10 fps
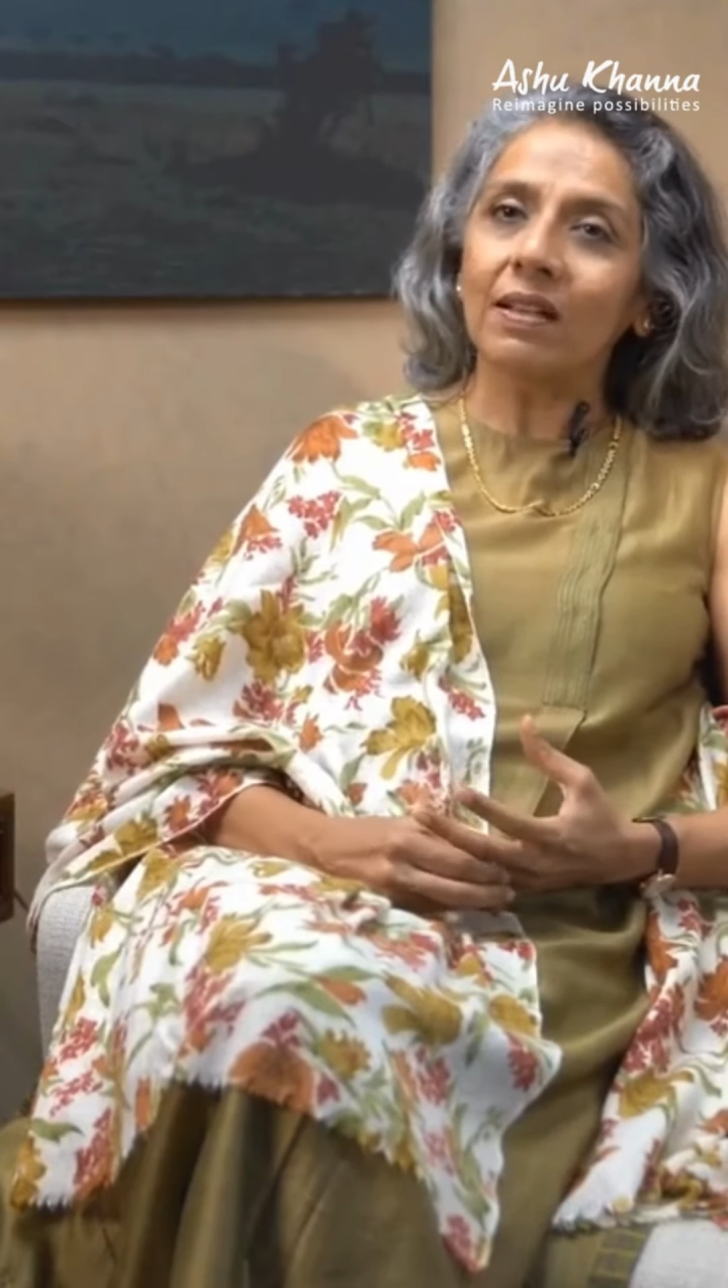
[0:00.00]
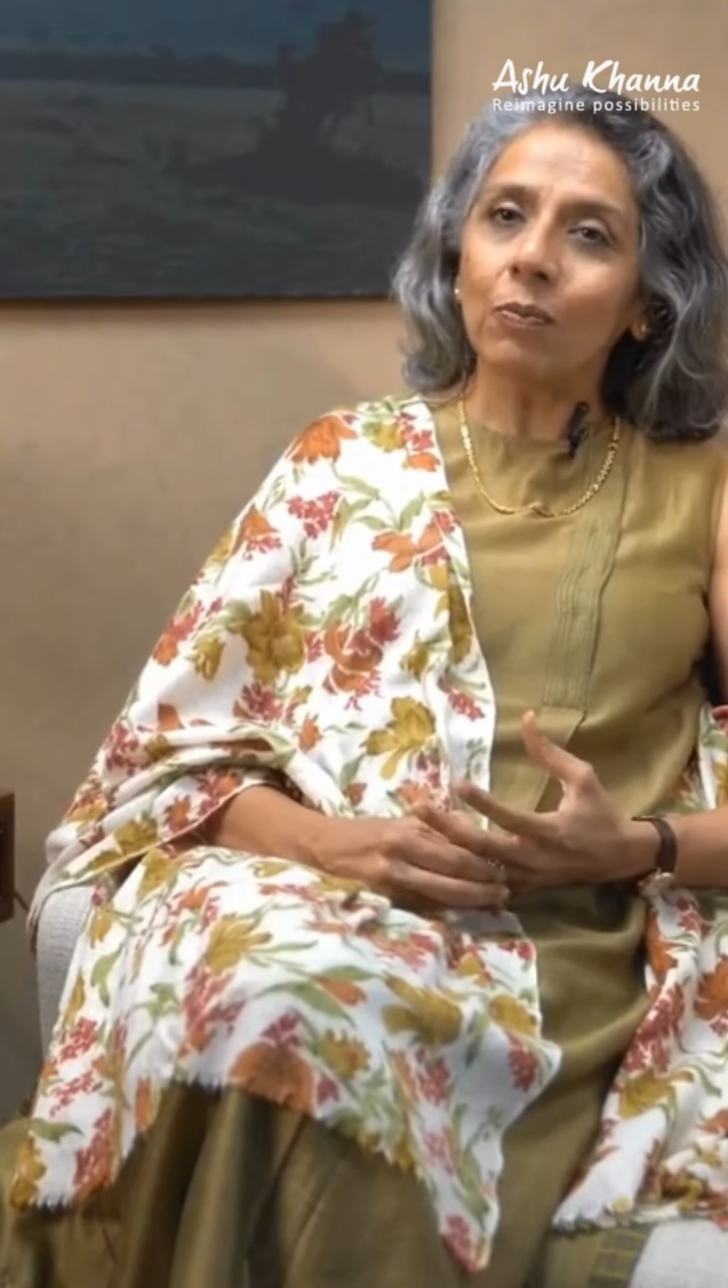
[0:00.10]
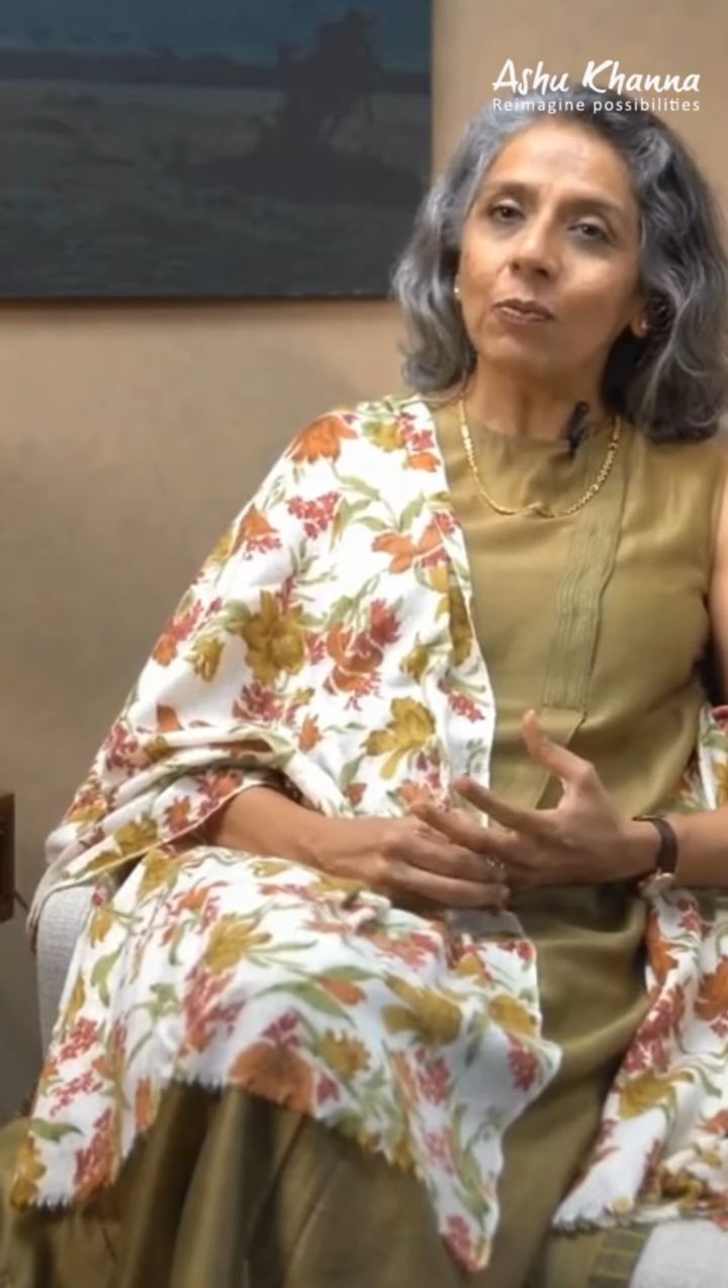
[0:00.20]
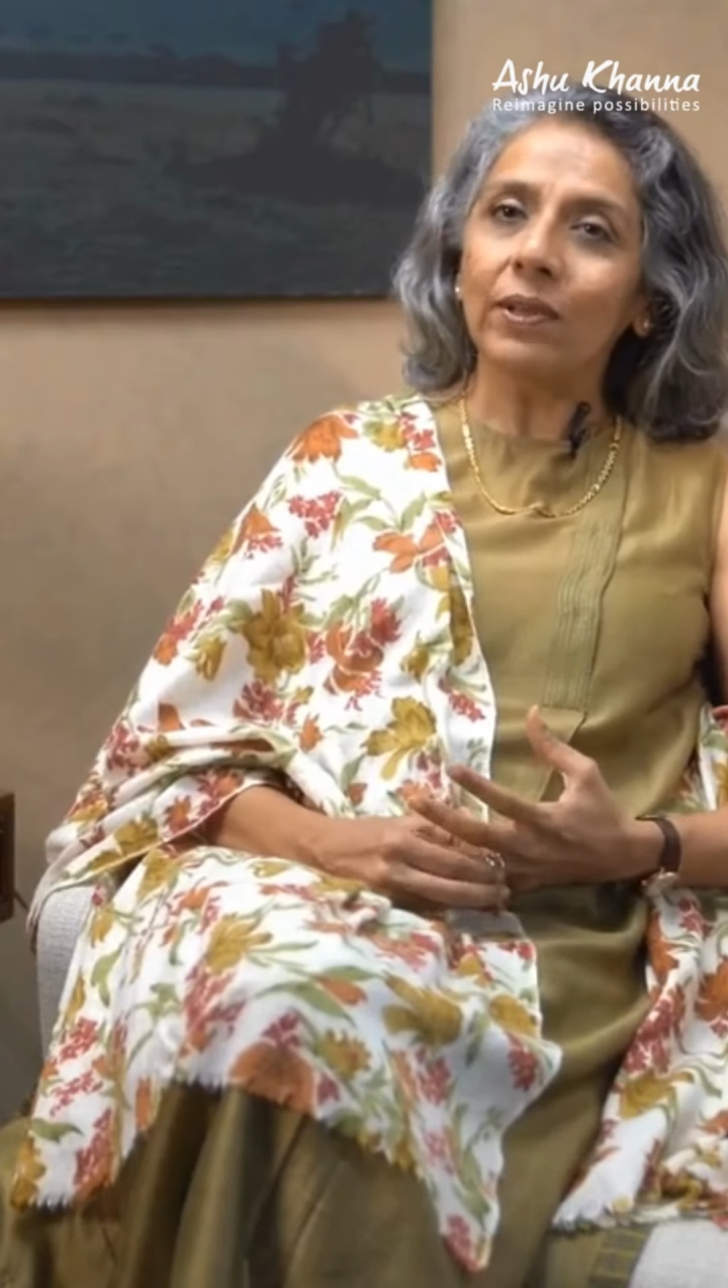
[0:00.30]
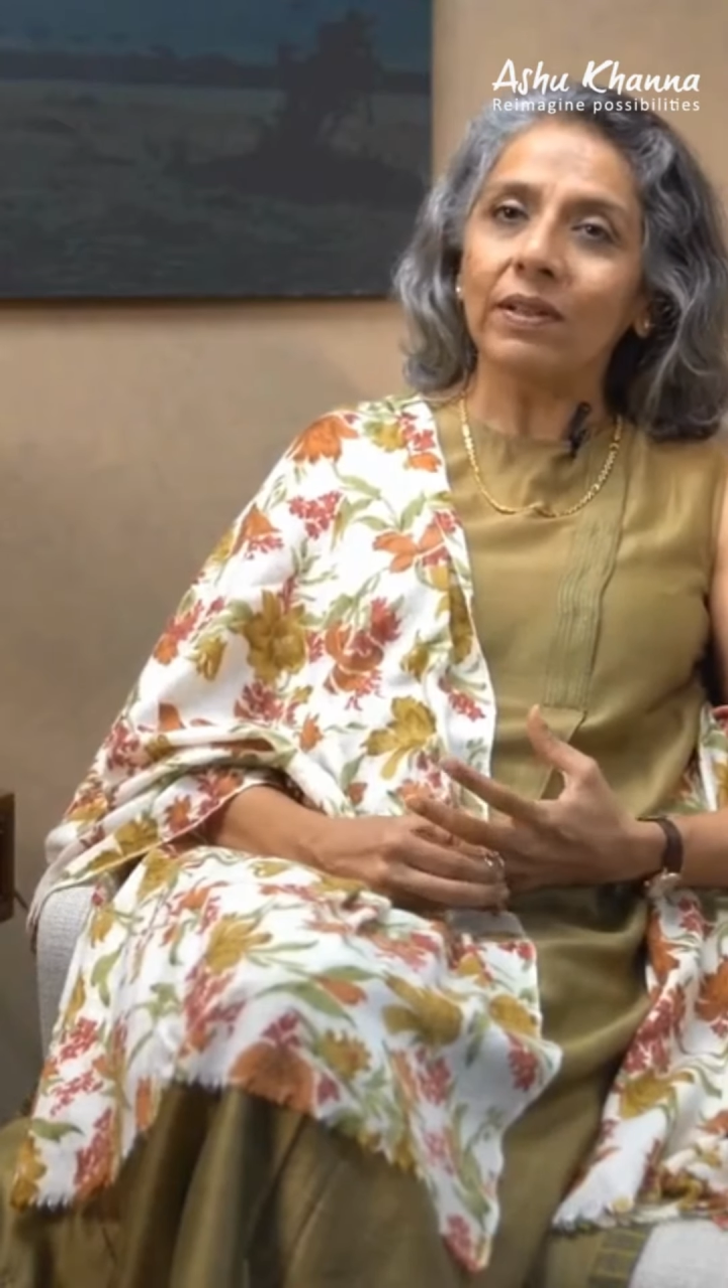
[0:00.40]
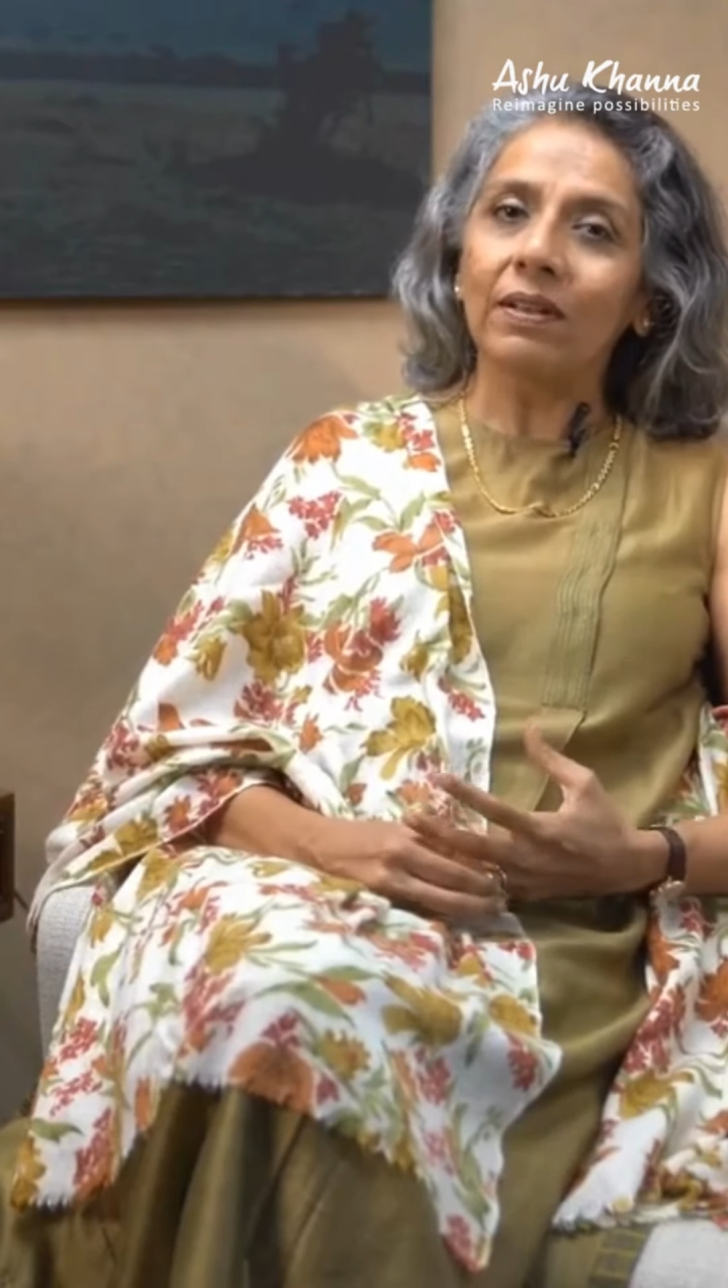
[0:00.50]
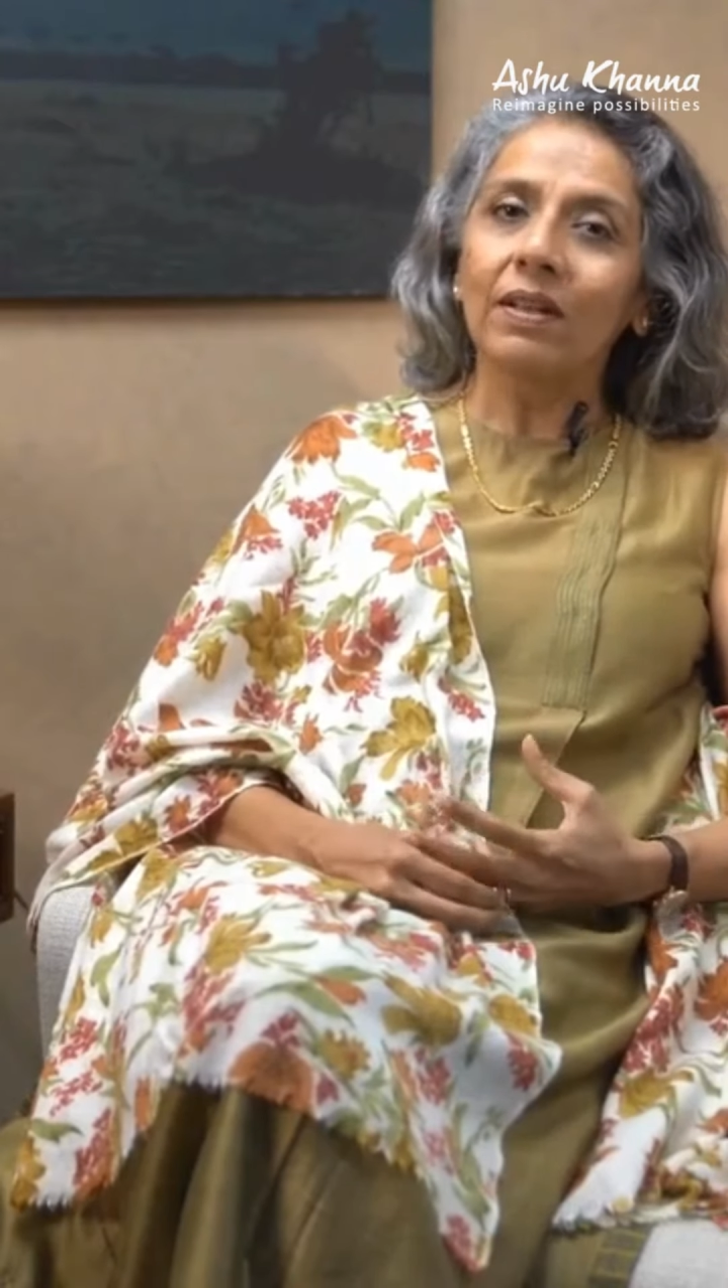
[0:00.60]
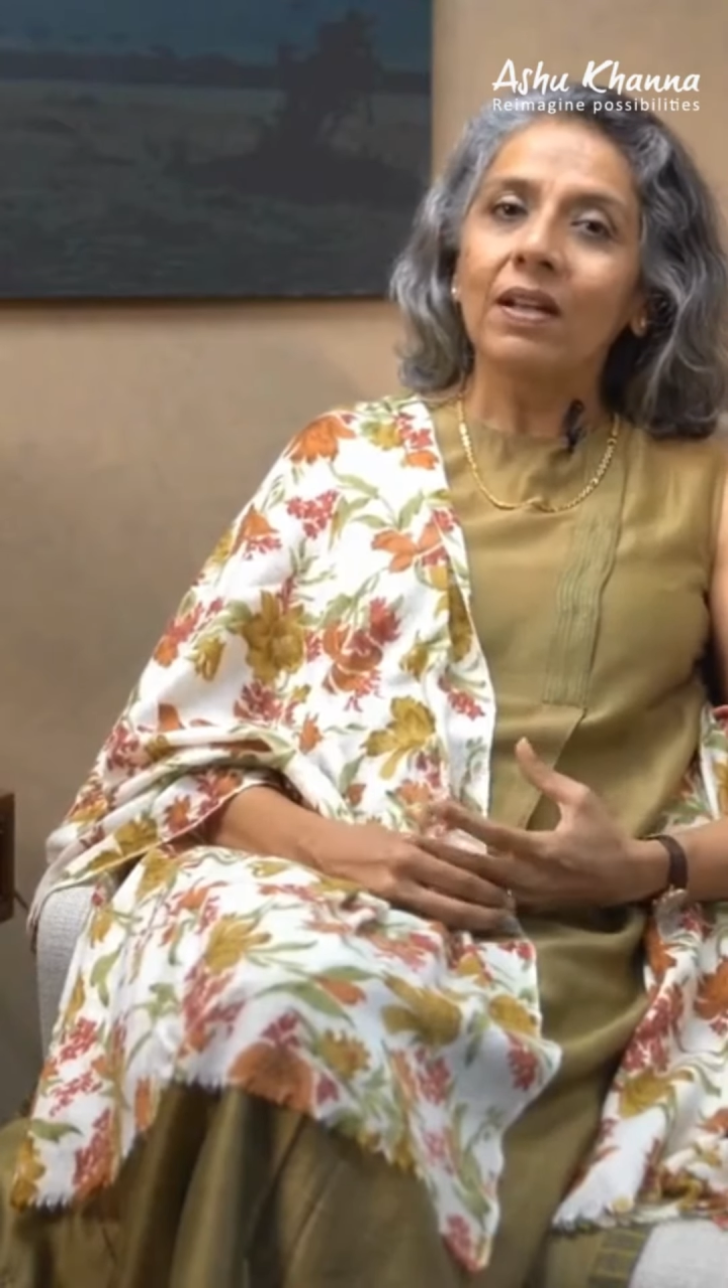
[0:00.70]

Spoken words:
come with it.